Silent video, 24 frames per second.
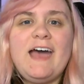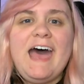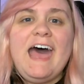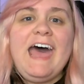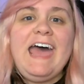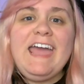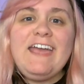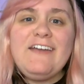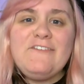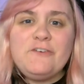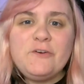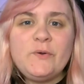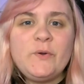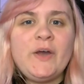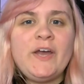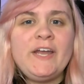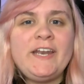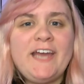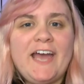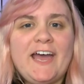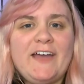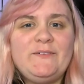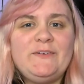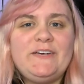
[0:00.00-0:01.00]
Hi
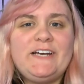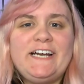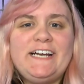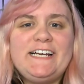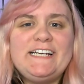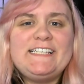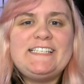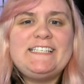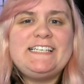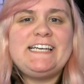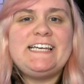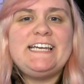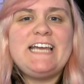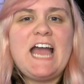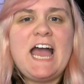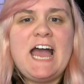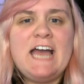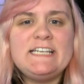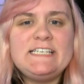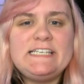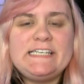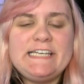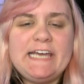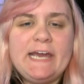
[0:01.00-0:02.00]
everyone, I'm Kirsty
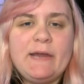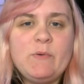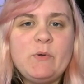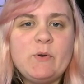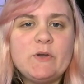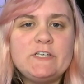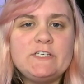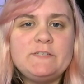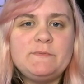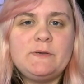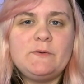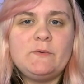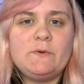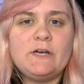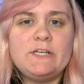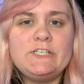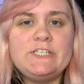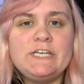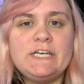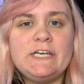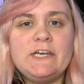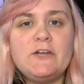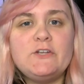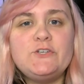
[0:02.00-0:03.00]
and today I'm going to be
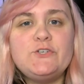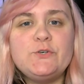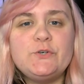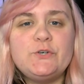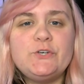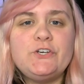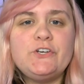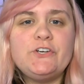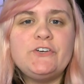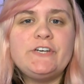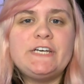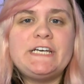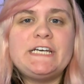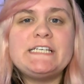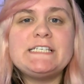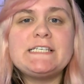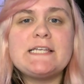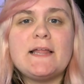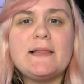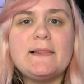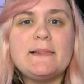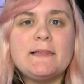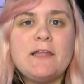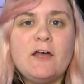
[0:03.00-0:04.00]
watching Jo Yuri's
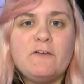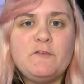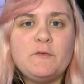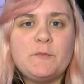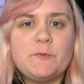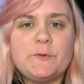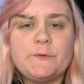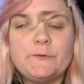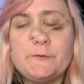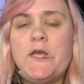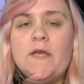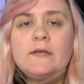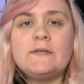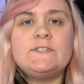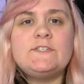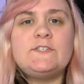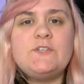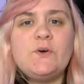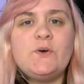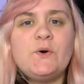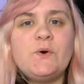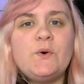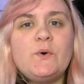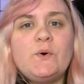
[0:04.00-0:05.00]
Loveable.
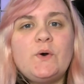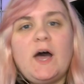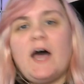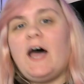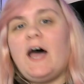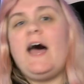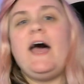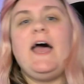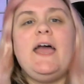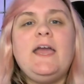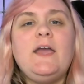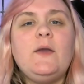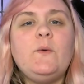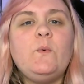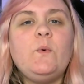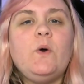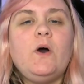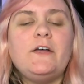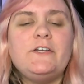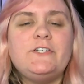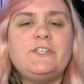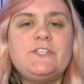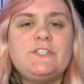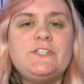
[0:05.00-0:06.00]
So I
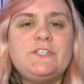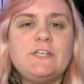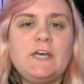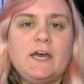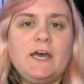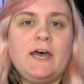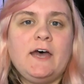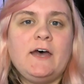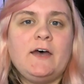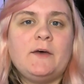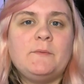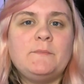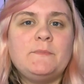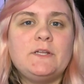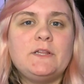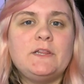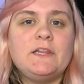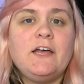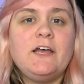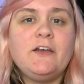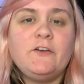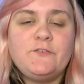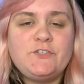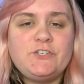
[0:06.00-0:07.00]
watched um,
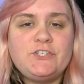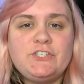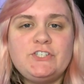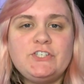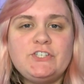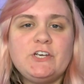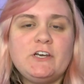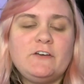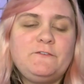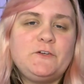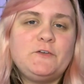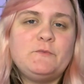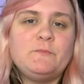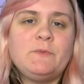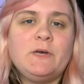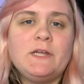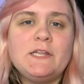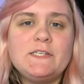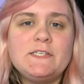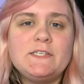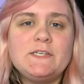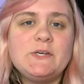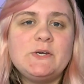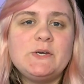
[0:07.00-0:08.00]
Love a few
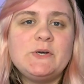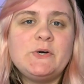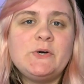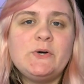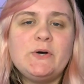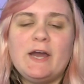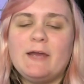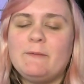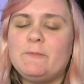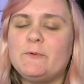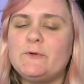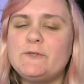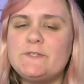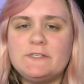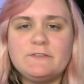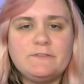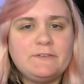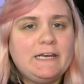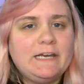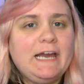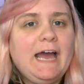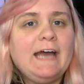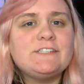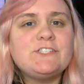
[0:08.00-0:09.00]
months ago, I posted a
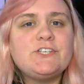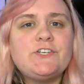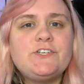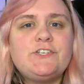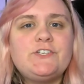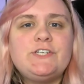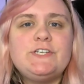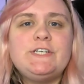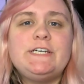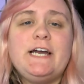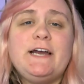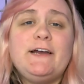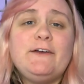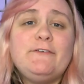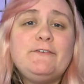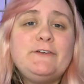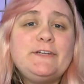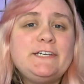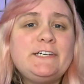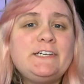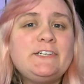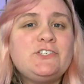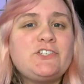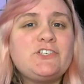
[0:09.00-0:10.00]
reaction to it, I
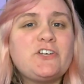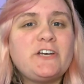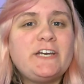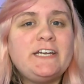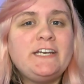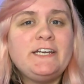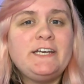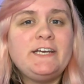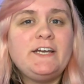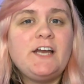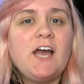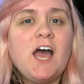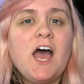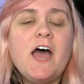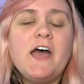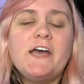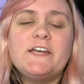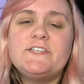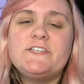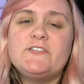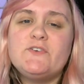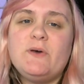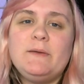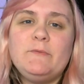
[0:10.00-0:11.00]
really enjoyed it,
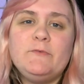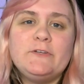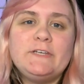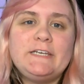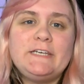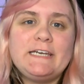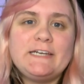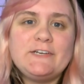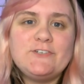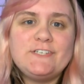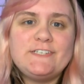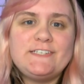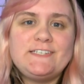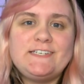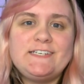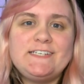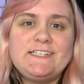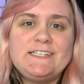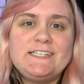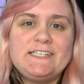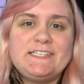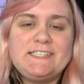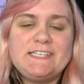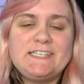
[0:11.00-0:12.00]
so I'm really interested
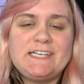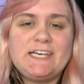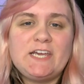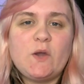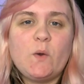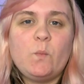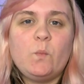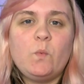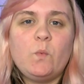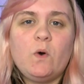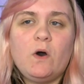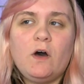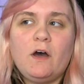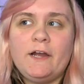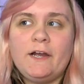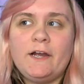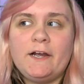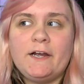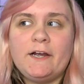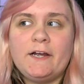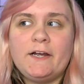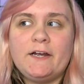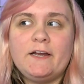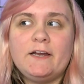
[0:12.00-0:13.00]
to see what
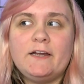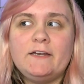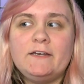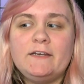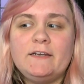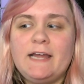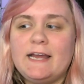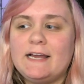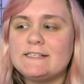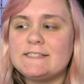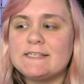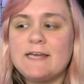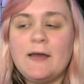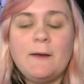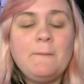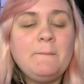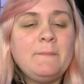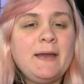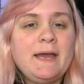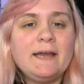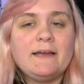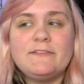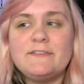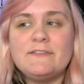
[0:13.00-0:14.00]
her next
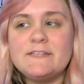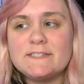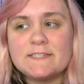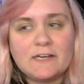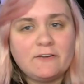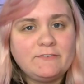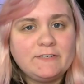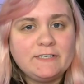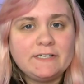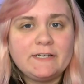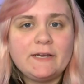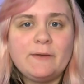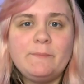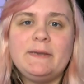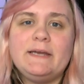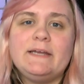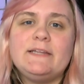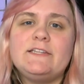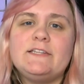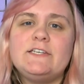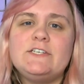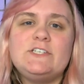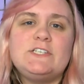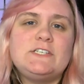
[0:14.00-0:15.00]
comeback, this current
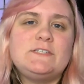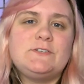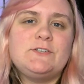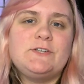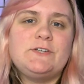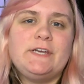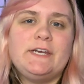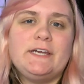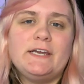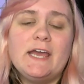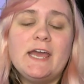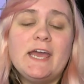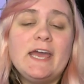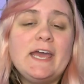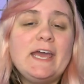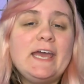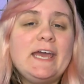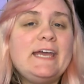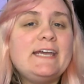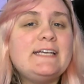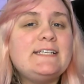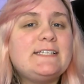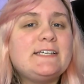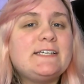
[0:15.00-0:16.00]
comeback that she's doing,
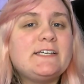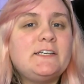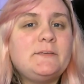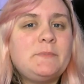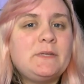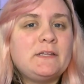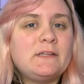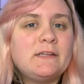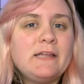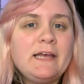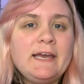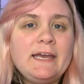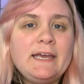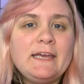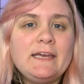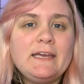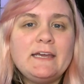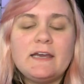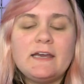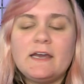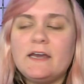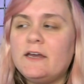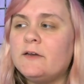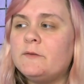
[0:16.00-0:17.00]
is going to be
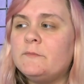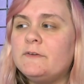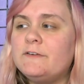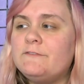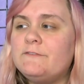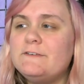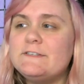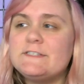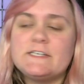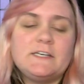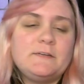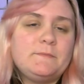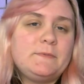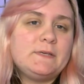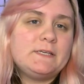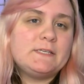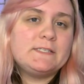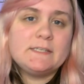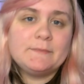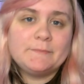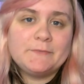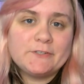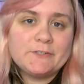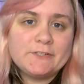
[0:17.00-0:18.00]
like, um, if it's going to be a
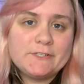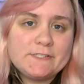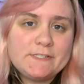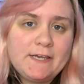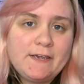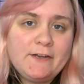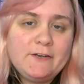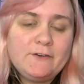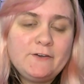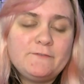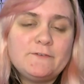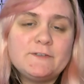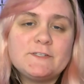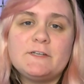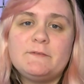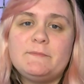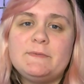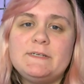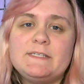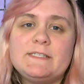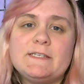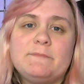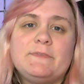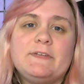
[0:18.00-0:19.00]
similar sound or if it's going to
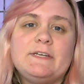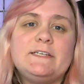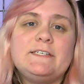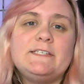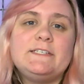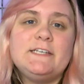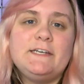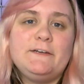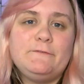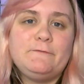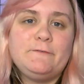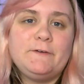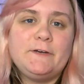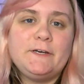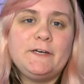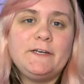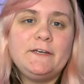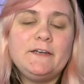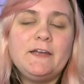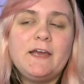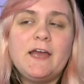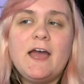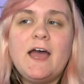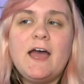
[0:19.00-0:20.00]
be something
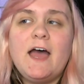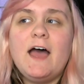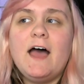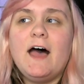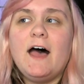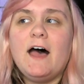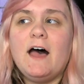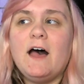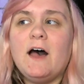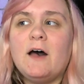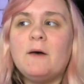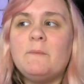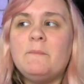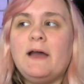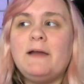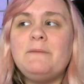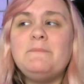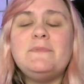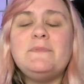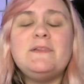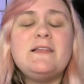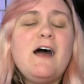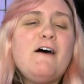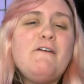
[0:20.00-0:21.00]
different. Um,
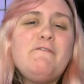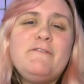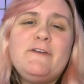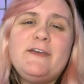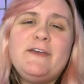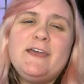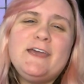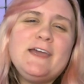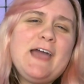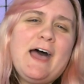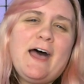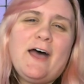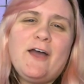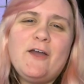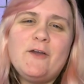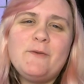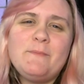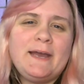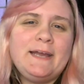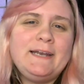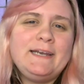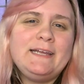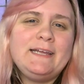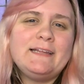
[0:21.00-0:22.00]
I'm loving how
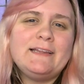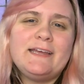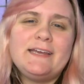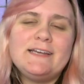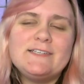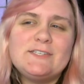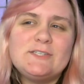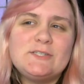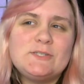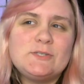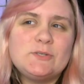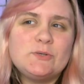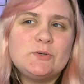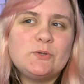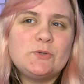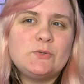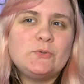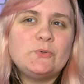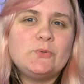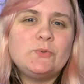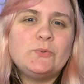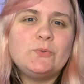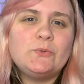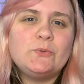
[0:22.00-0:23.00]
many like
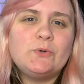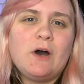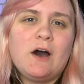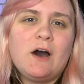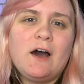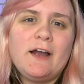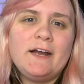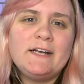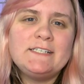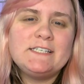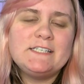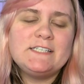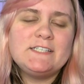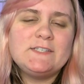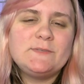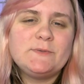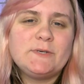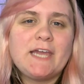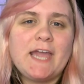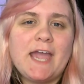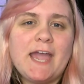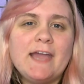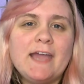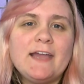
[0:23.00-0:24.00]
solo artists we're
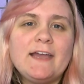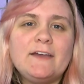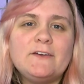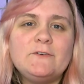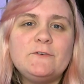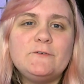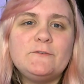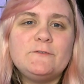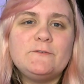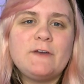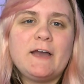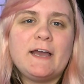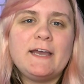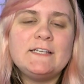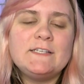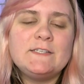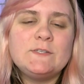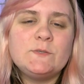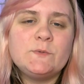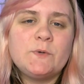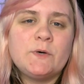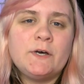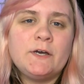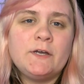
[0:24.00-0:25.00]
getting out of
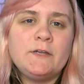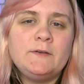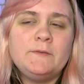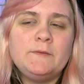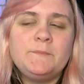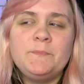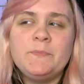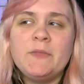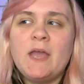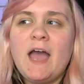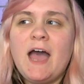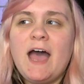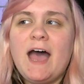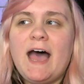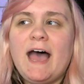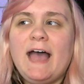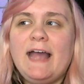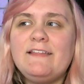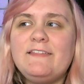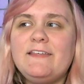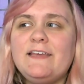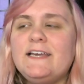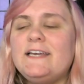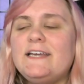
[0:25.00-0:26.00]
IZONE.
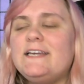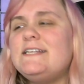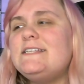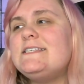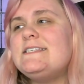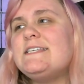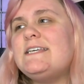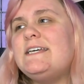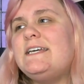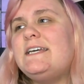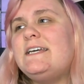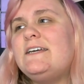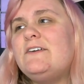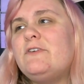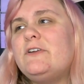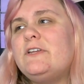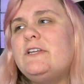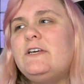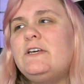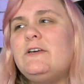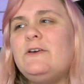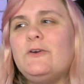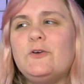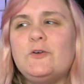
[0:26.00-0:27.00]
I think it's like
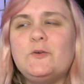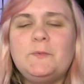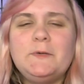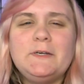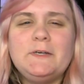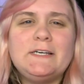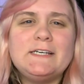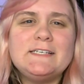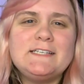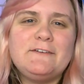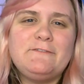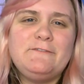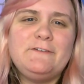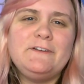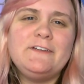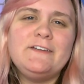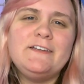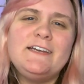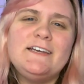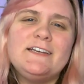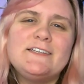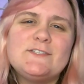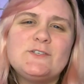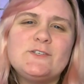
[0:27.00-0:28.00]
really cool because I feel
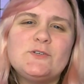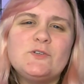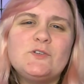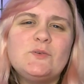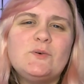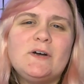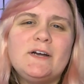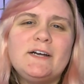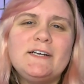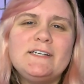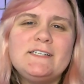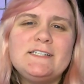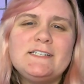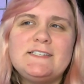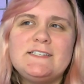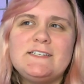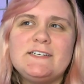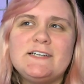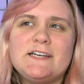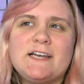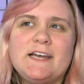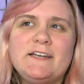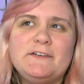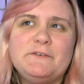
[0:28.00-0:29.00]
like solo artists
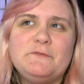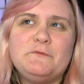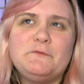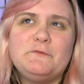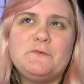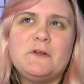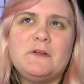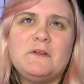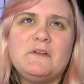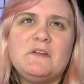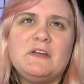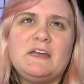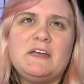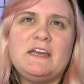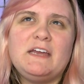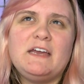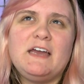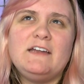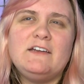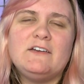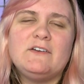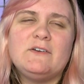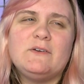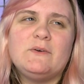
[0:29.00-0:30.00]
are kind of
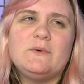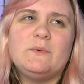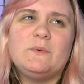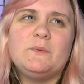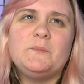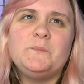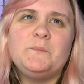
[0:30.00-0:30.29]
I don't know.